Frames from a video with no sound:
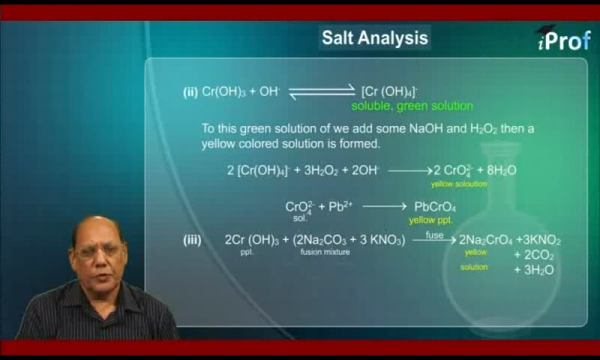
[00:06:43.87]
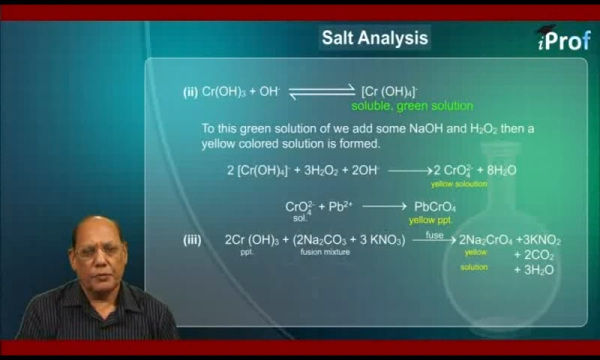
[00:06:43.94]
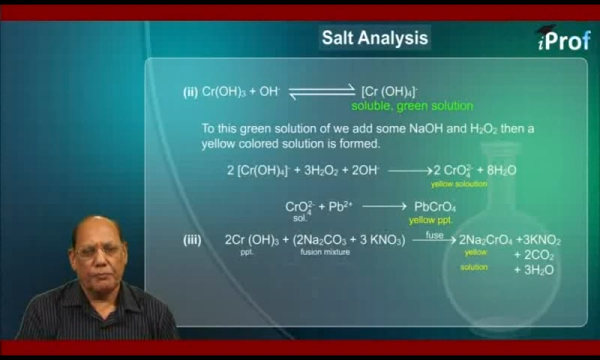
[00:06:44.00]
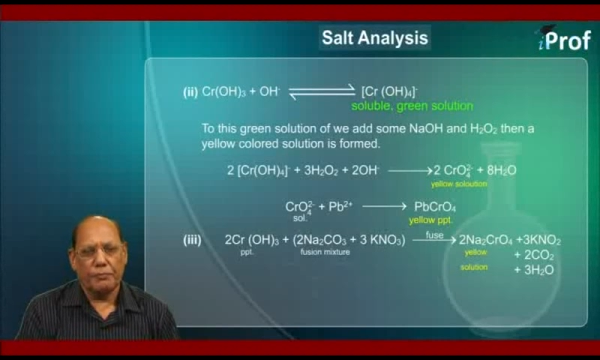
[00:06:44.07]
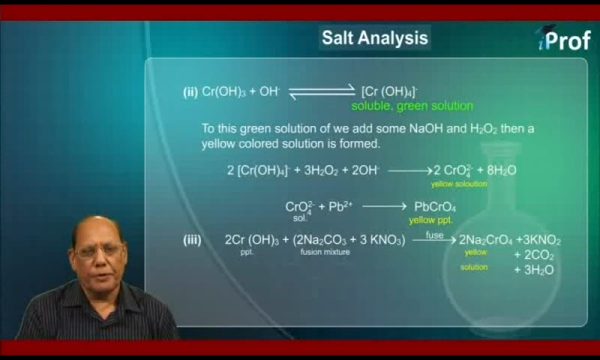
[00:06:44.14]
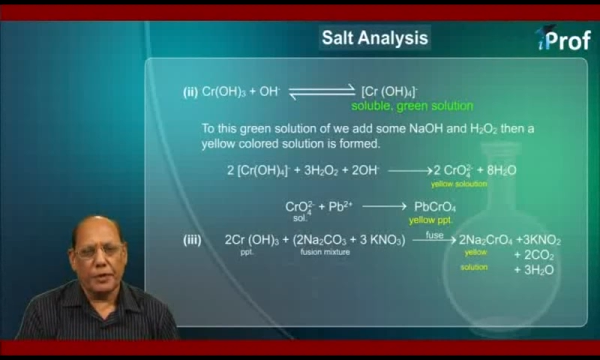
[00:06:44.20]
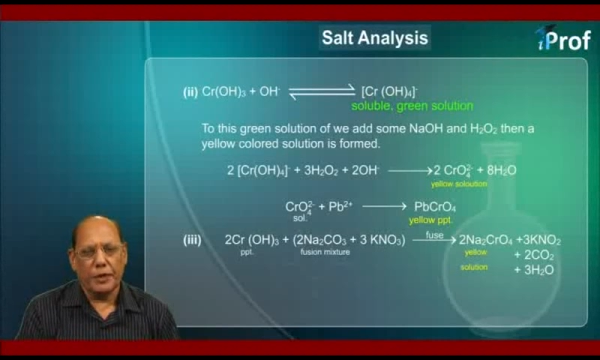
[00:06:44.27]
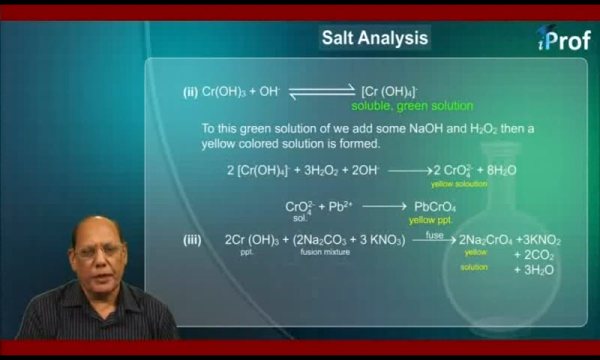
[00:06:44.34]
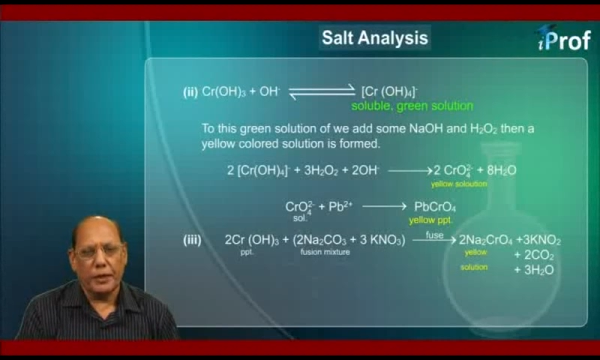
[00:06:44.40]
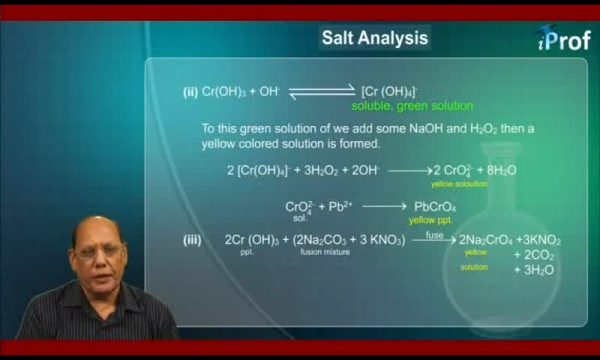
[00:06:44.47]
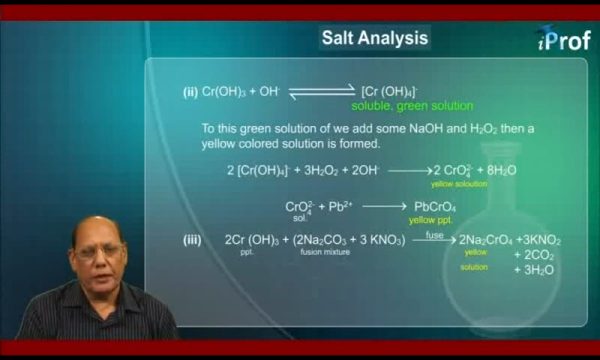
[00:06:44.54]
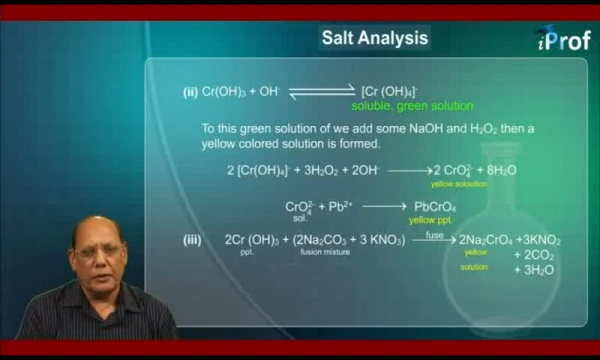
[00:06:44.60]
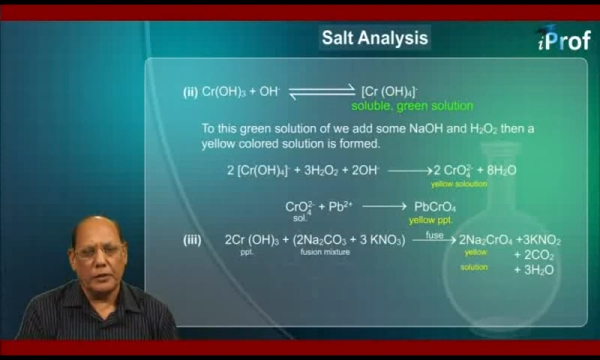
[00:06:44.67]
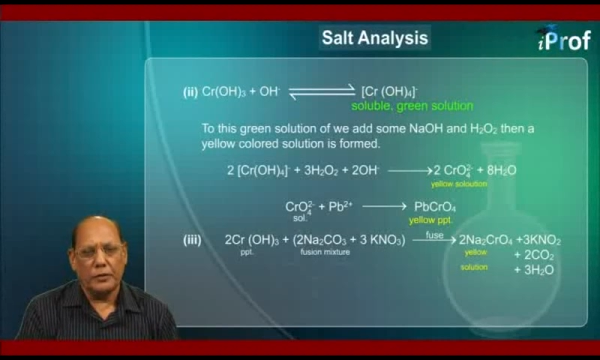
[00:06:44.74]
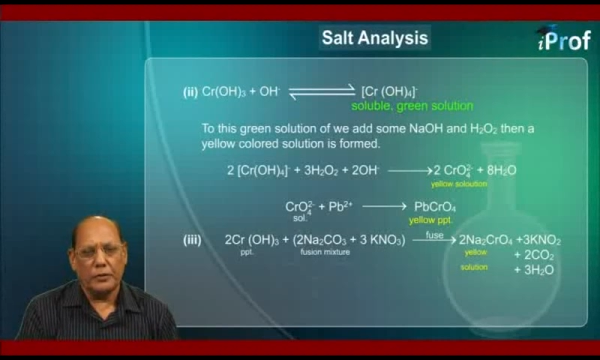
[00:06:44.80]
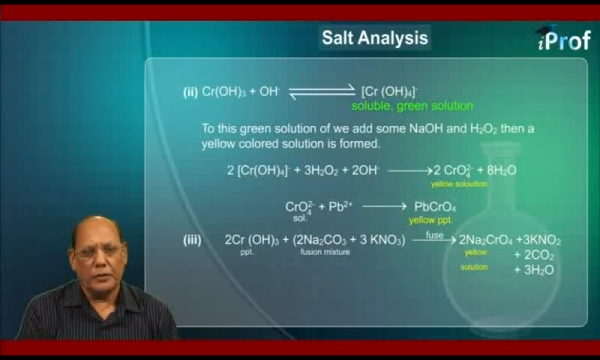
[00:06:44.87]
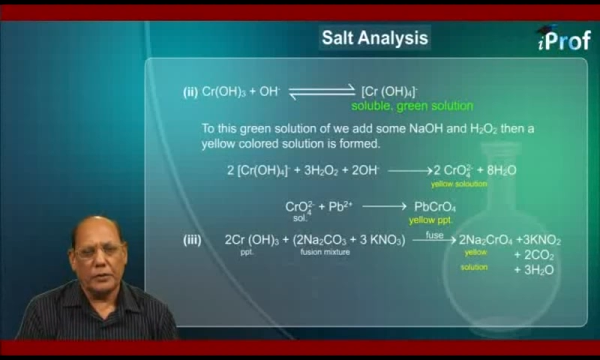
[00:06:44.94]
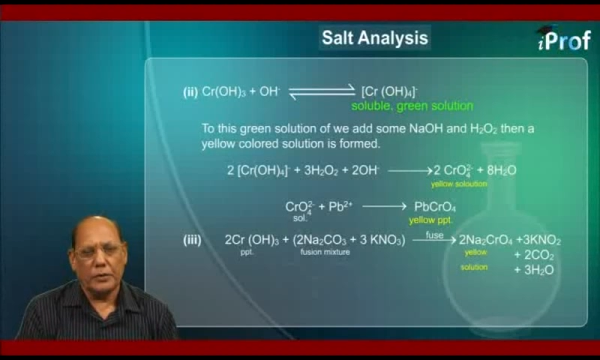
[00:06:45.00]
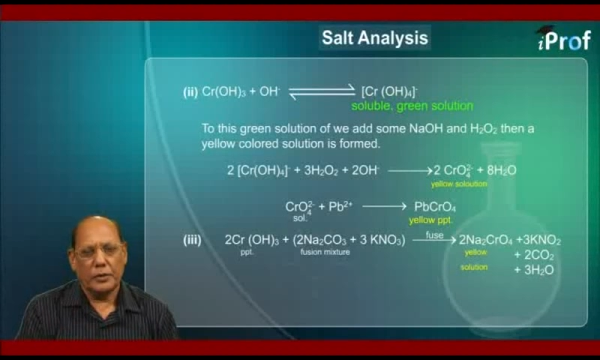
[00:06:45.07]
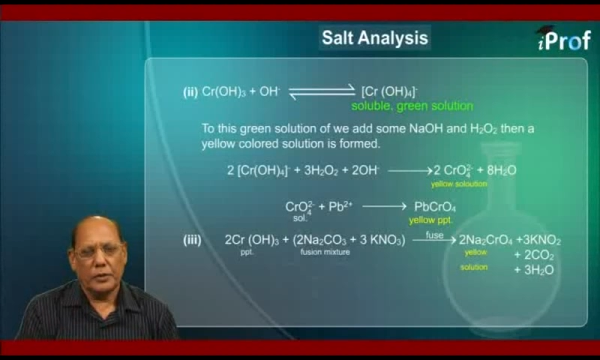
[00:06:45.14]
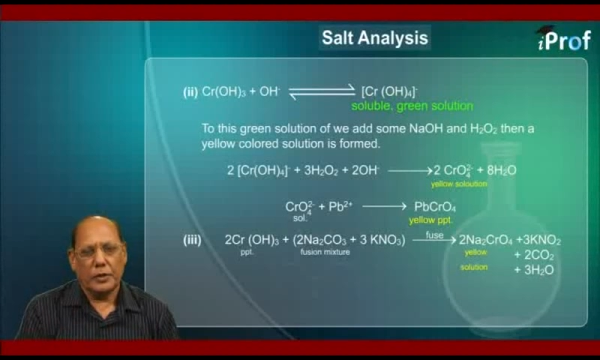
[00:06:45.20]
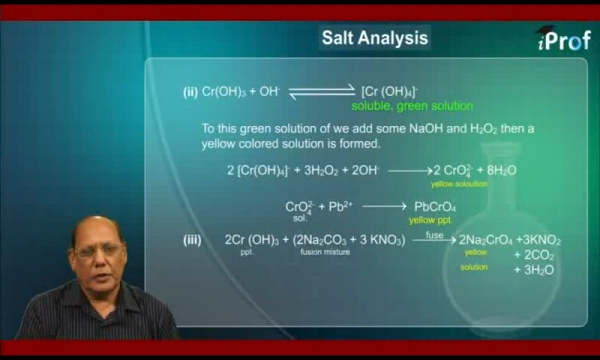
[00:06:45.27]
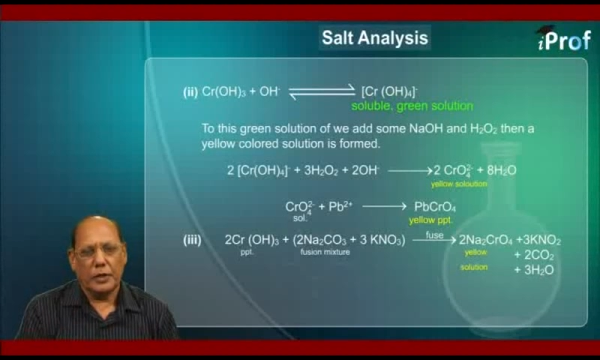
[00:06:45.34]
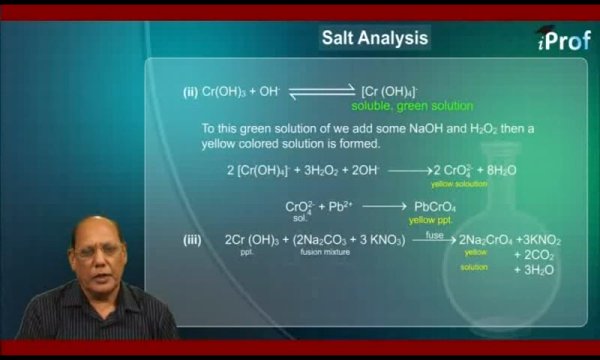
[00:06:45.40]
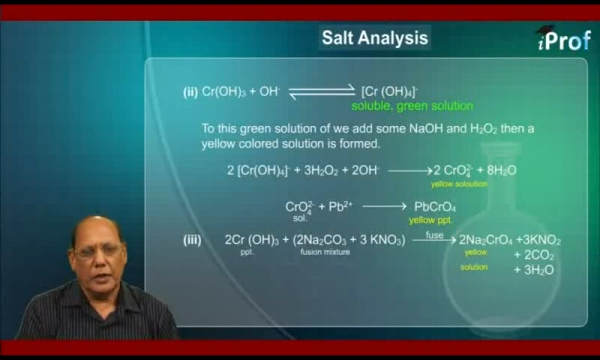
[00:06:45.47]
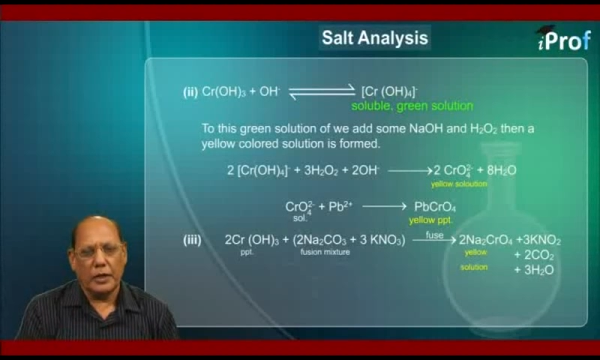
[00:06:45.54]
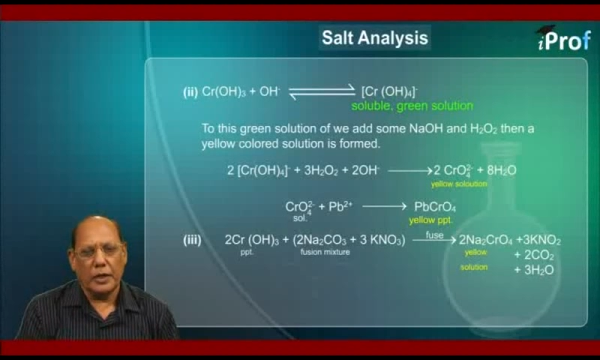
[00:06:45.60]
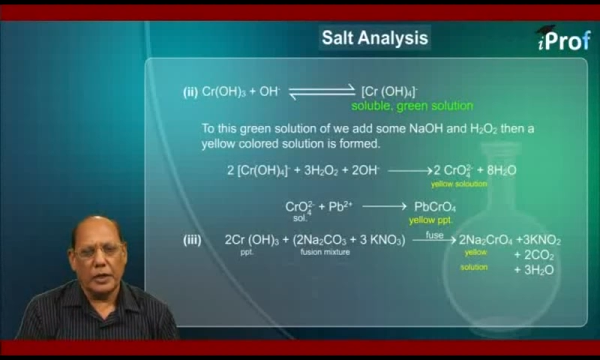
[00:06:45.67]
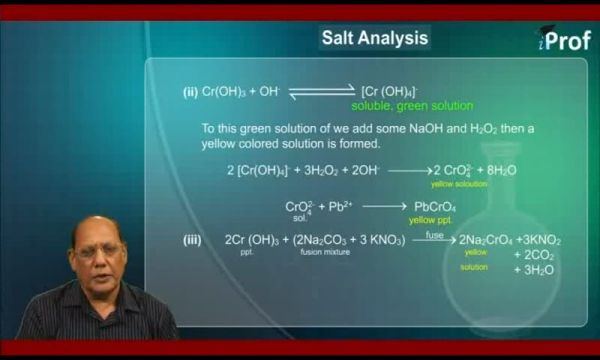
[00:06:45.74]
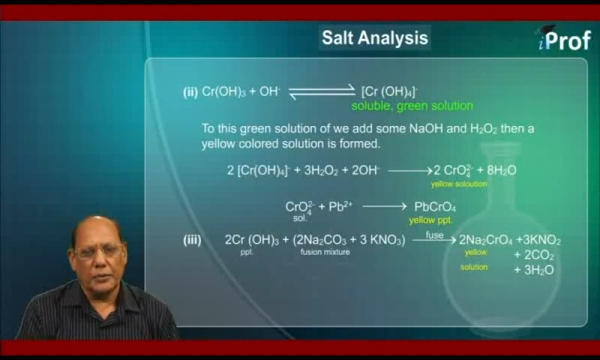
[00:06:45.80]
if we add
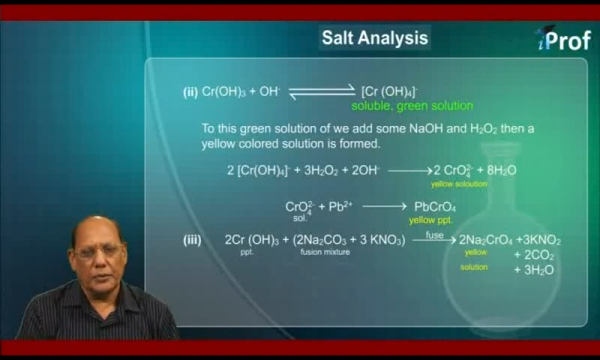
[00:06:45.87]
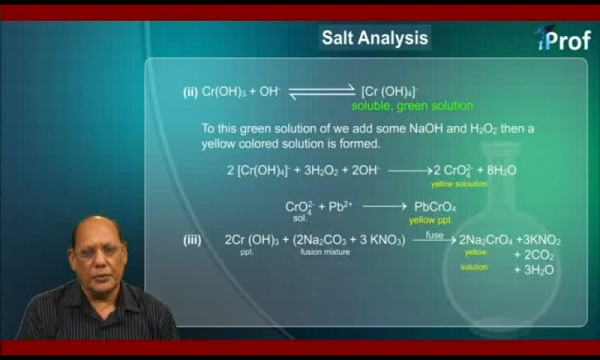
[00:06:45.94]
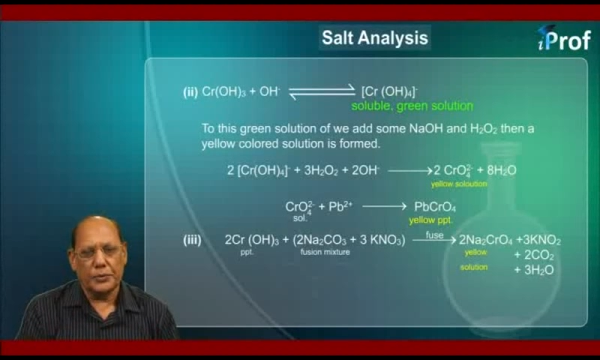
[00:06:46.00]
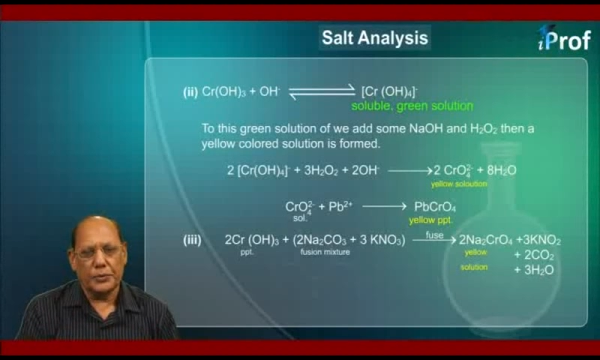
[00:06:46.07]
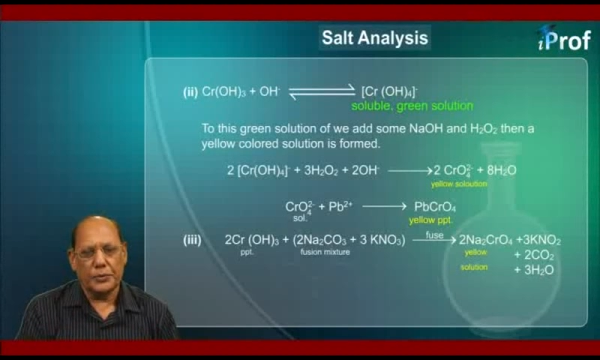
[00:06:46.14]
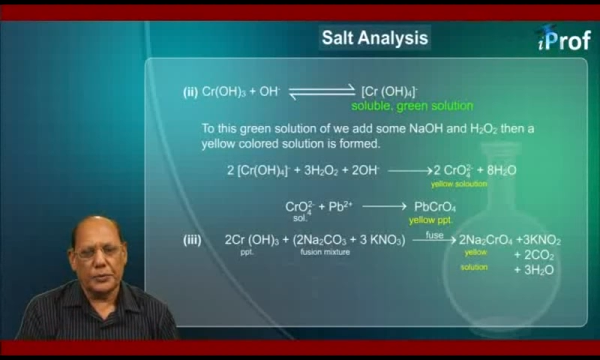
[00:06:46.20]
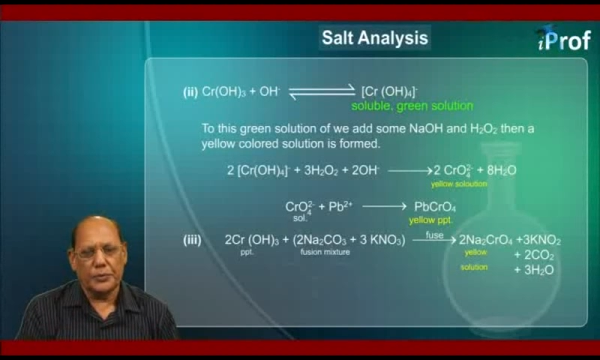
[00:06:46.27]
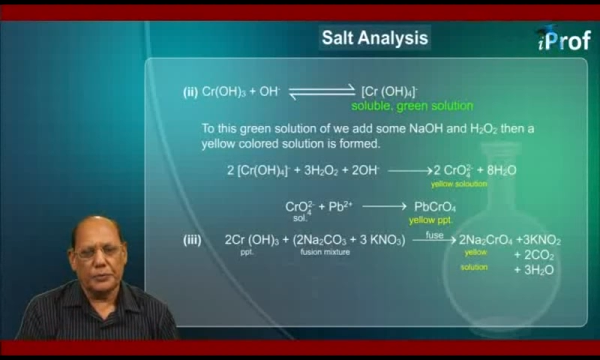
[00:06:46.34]
lead ions,